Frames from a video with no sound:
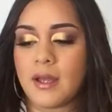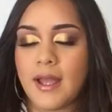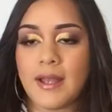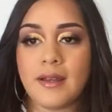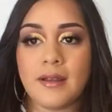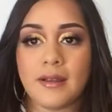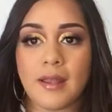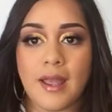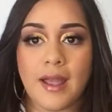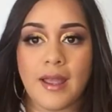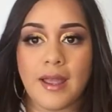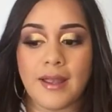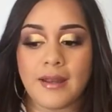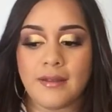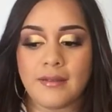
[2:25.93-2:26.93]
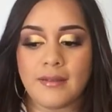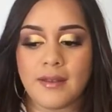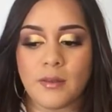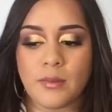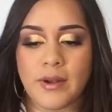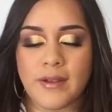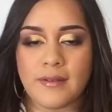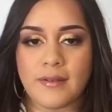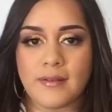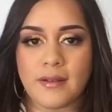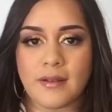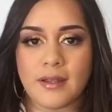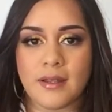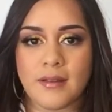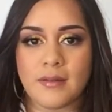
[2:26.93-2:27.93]
I didn't I, I didn't say the prices
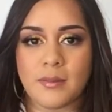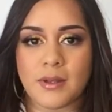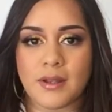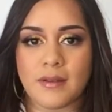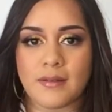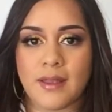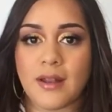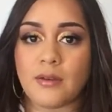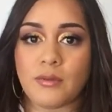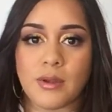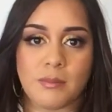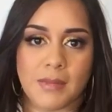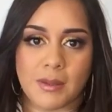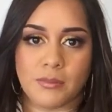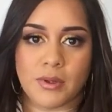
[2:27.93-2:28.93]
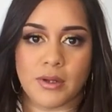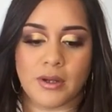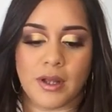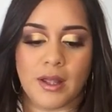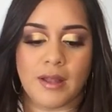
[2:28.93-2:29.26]
on these because I don't remember.